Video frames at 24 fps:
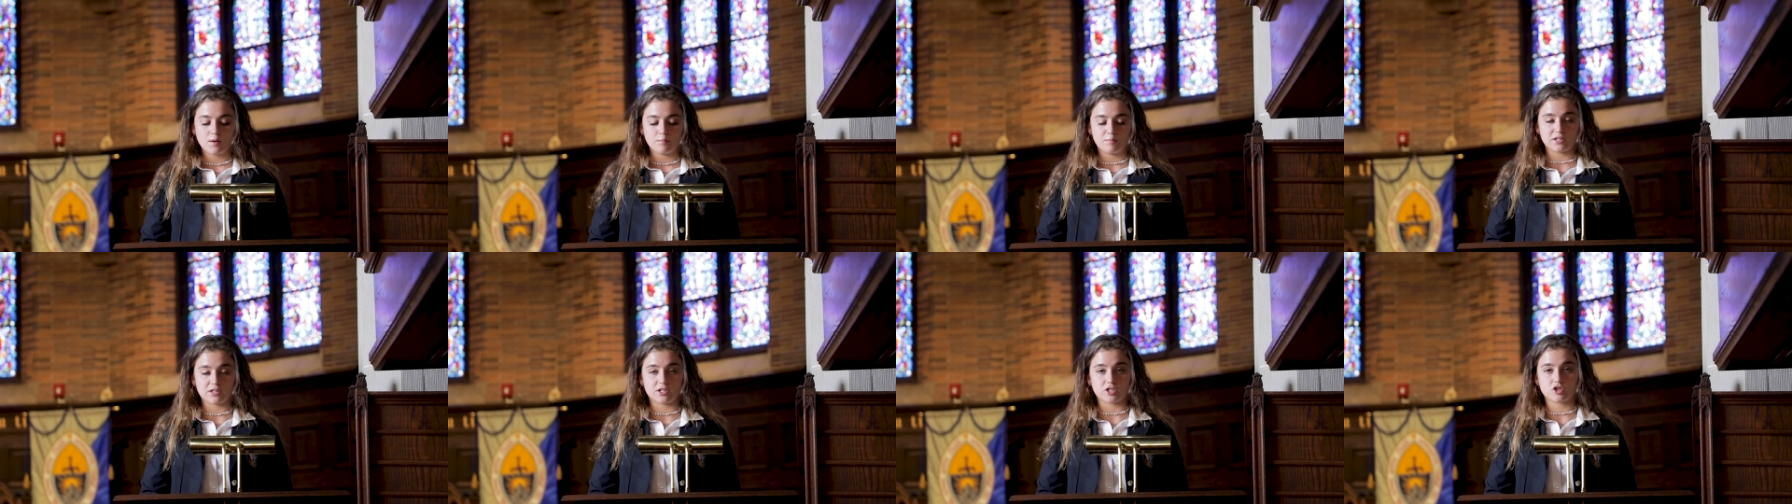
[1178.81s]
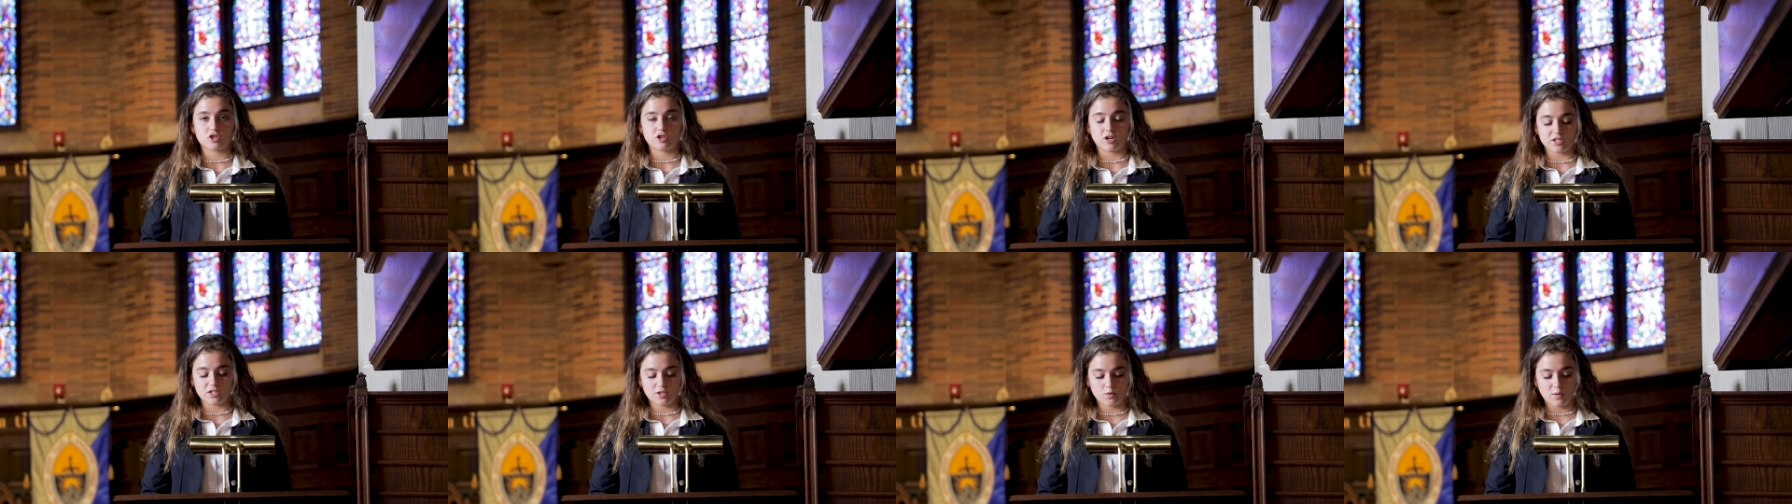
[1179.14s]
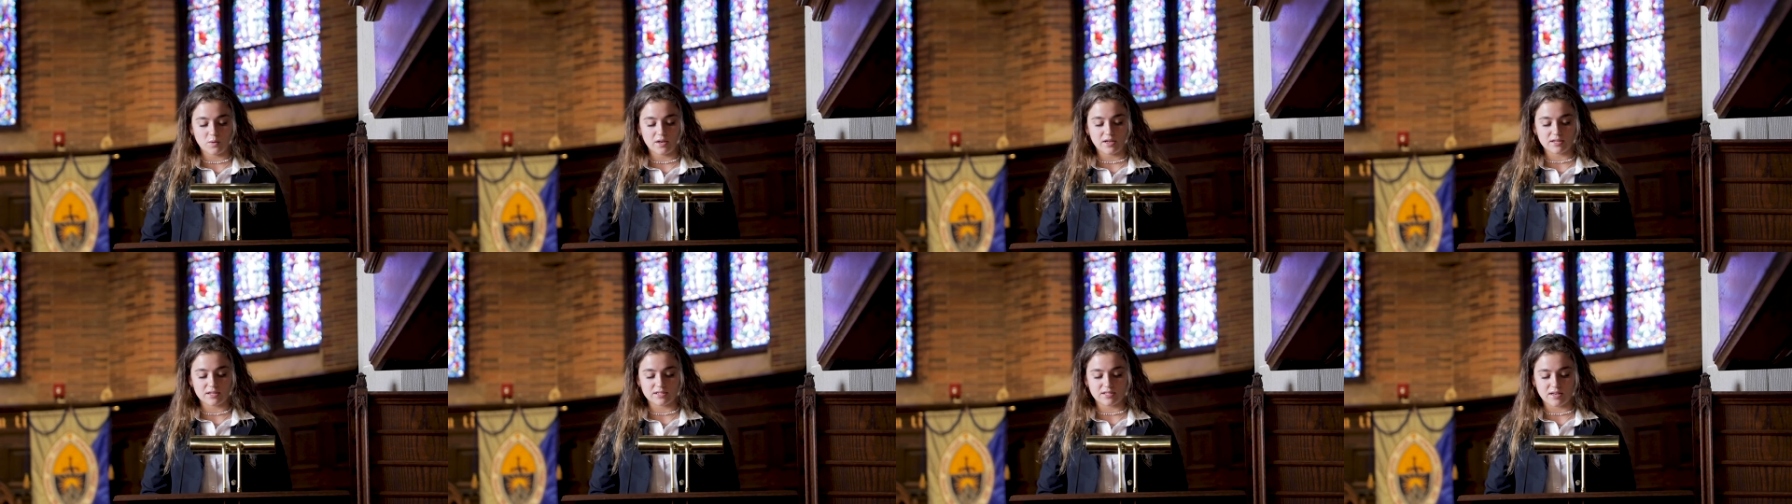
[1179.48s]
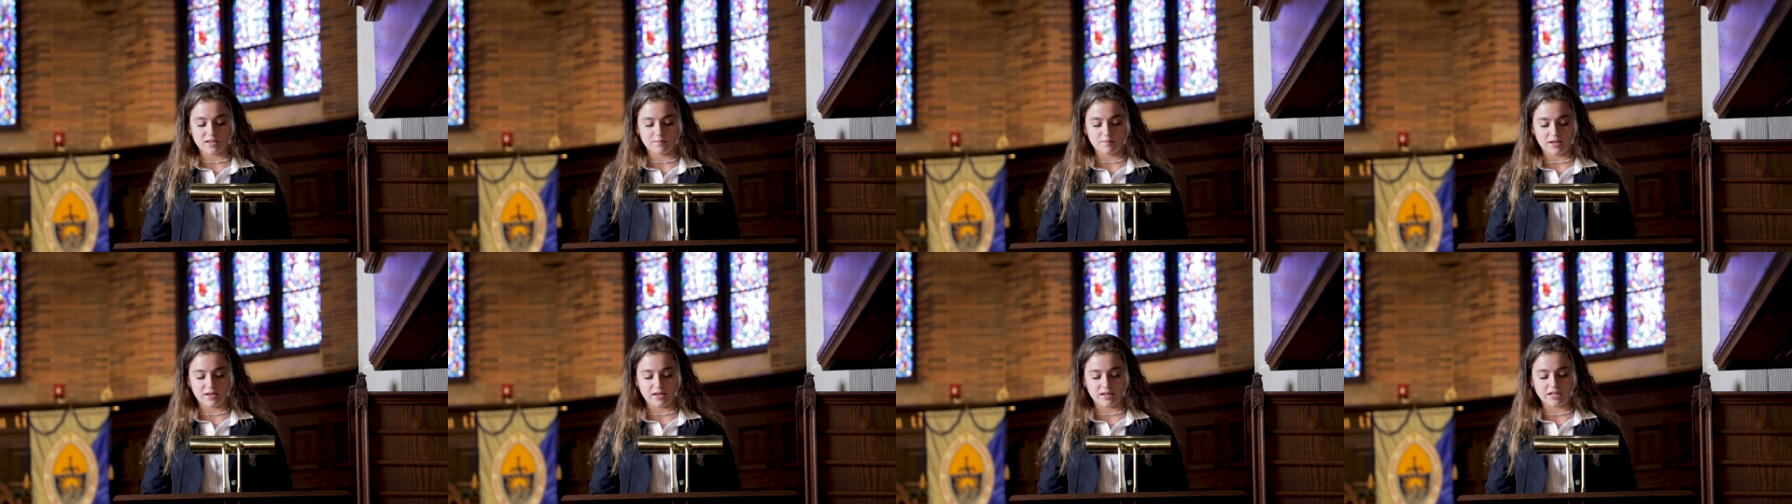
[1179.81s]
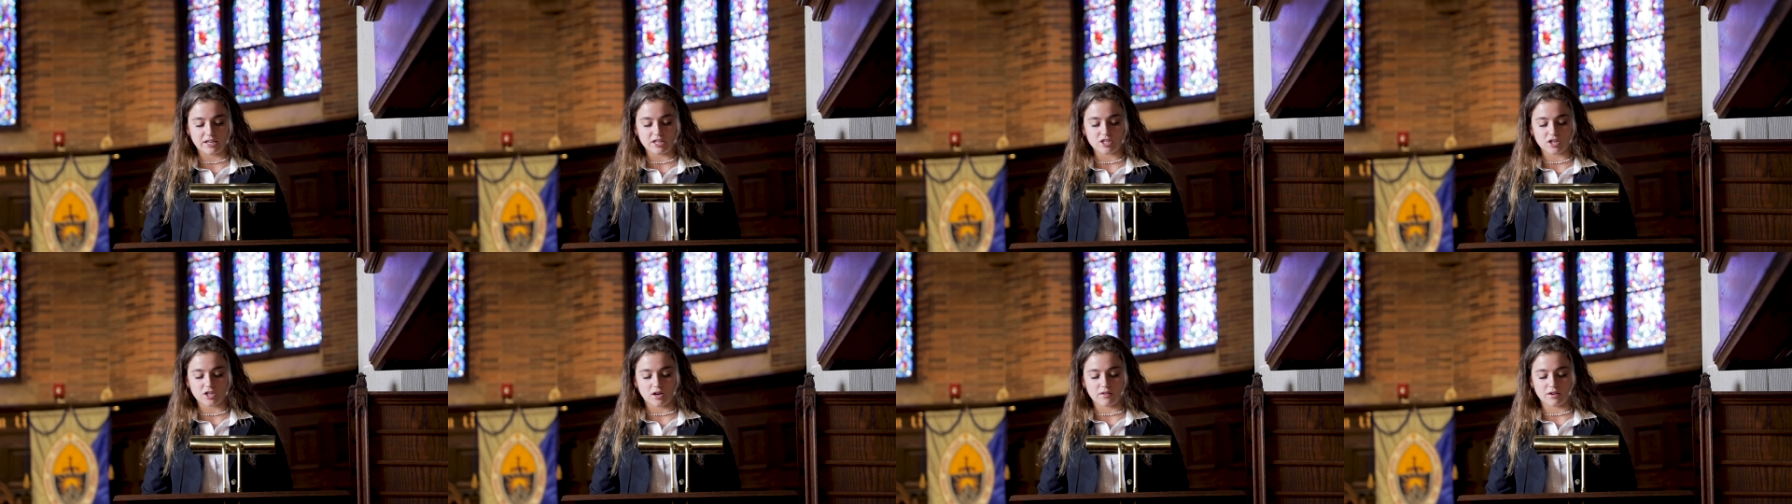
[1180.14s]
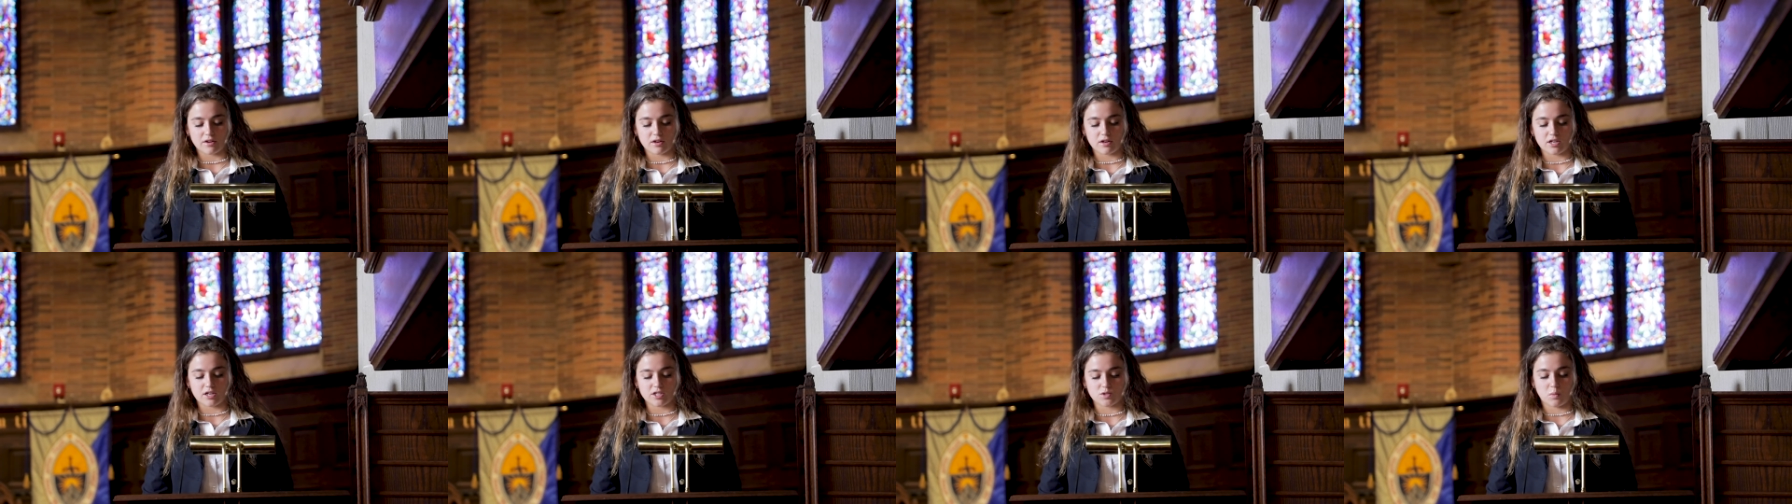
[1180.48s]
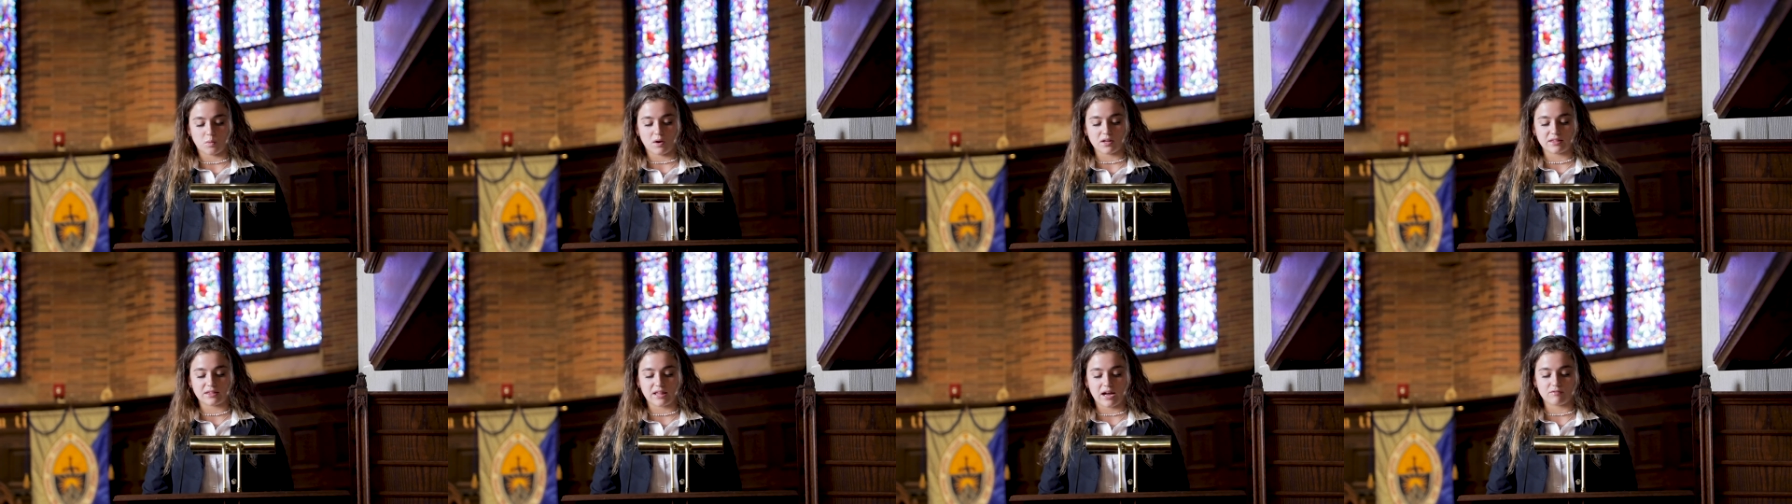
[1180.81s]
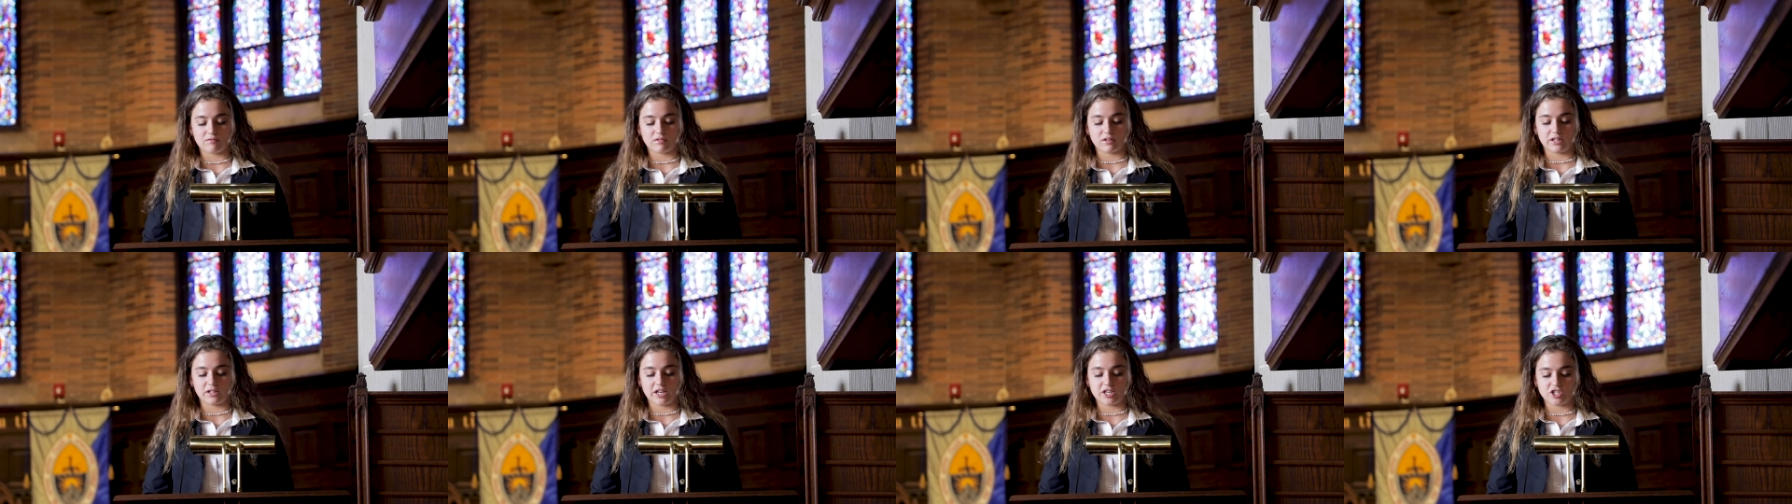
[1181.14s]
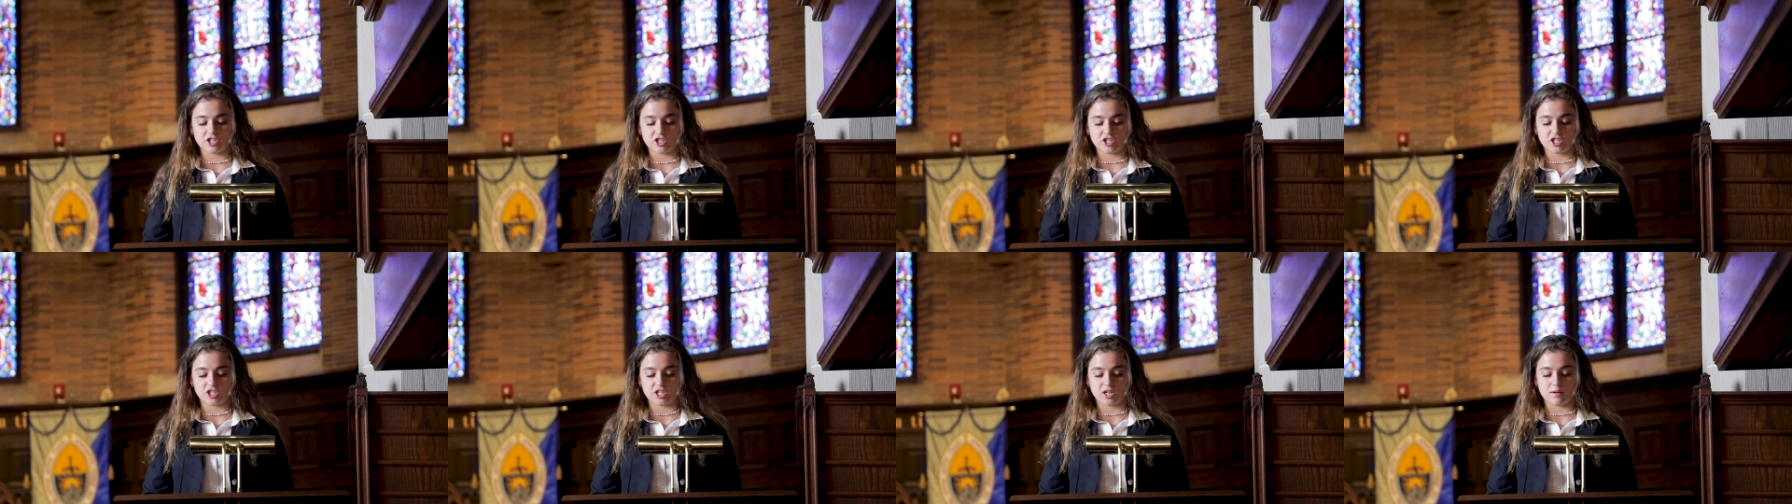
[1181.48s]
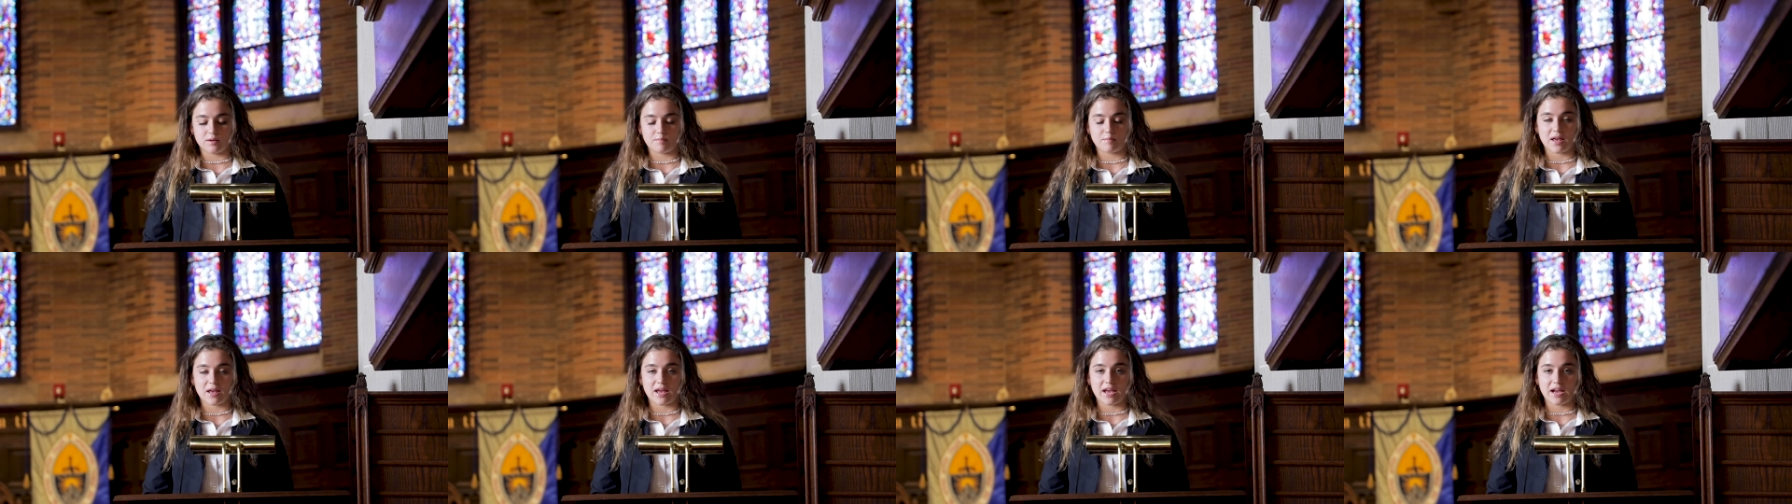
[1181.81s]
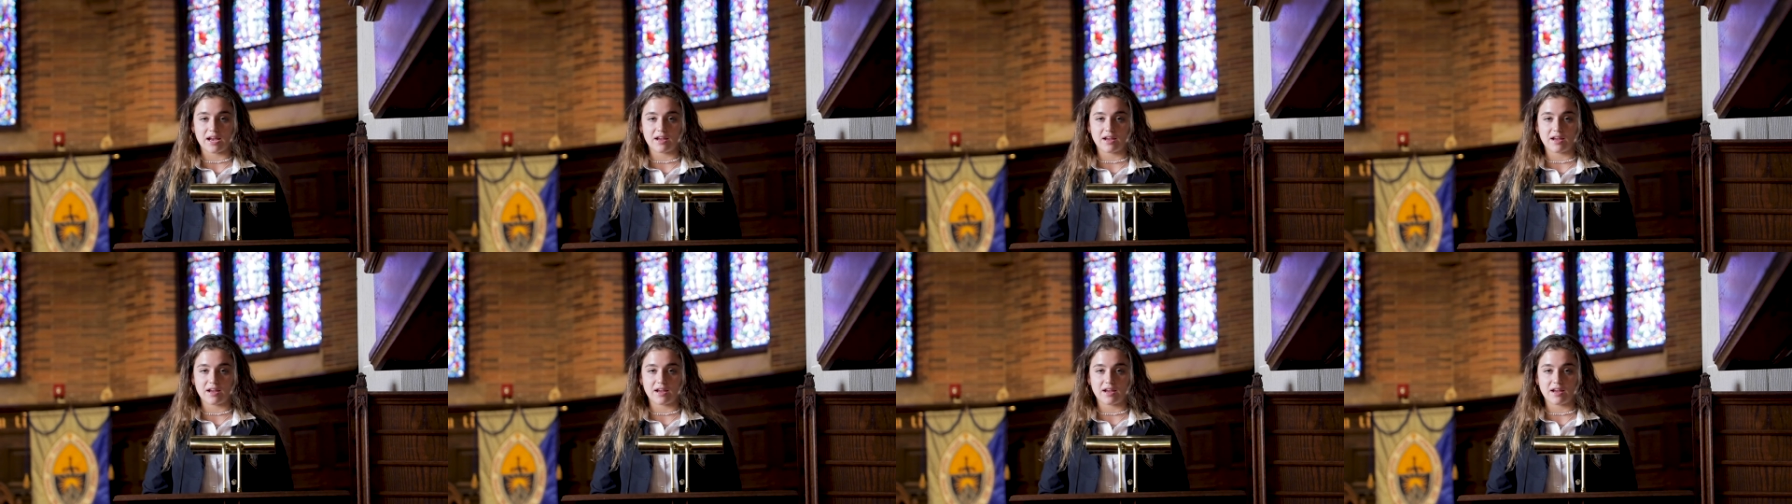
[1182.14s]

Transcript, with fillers: but the trust we exhibit in each other is what that relationship